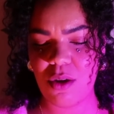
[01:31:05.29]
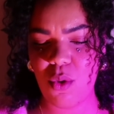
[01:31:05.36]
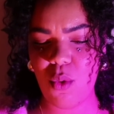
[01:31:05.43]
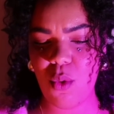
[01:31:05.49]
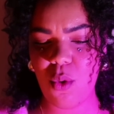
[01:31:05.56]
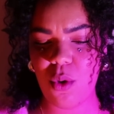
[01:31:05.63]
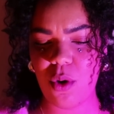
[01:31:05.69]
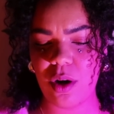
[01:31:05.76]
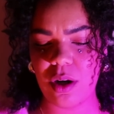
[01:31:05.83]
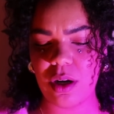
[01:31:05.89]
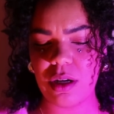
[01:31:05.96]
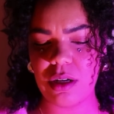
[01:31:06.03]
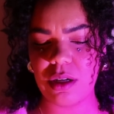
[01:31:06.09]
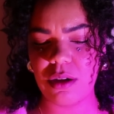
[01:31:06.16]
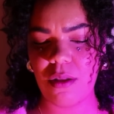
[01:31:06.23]

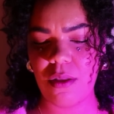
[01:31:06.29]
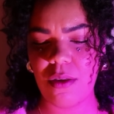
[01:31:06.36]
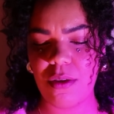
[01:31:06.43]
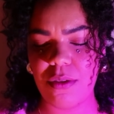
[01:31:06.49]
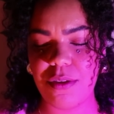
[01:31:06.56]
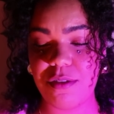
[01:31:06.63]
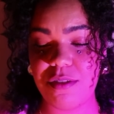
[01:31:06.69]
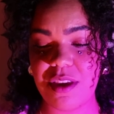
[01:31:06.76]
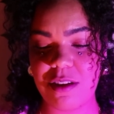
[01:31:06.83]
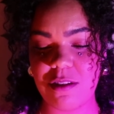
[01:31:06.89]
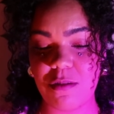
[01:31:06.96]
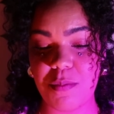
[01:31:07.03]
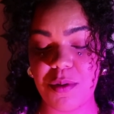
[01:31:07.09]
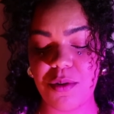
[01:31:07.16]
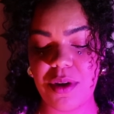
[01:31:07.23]
or this
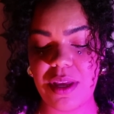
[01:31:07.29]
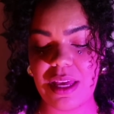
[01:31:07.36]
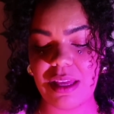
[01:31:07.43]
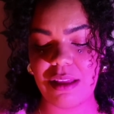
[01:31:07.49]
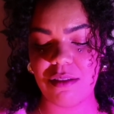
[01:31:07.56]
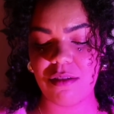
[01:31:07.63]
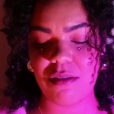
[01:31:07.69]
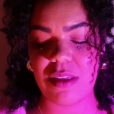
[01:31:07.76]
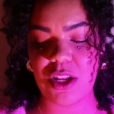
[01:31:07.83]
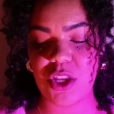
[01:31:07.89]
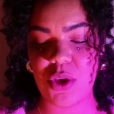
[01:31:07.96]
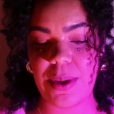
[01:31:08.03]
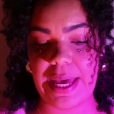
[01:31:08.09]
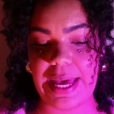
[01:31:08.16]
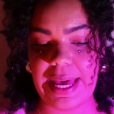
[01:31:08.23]
experience
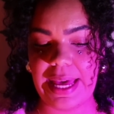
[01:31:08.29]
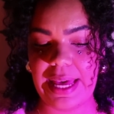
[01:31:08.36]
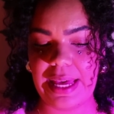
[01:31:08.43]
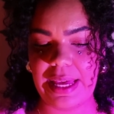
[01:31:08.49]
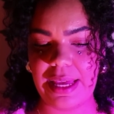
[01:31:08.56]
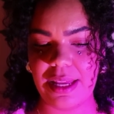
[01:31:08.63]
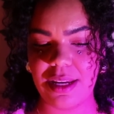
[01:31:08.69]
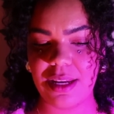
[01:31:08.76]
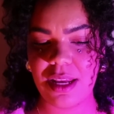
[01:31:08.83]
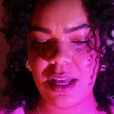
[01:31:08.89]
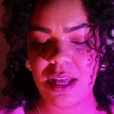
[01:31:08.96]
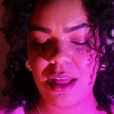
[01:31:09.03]
that you had.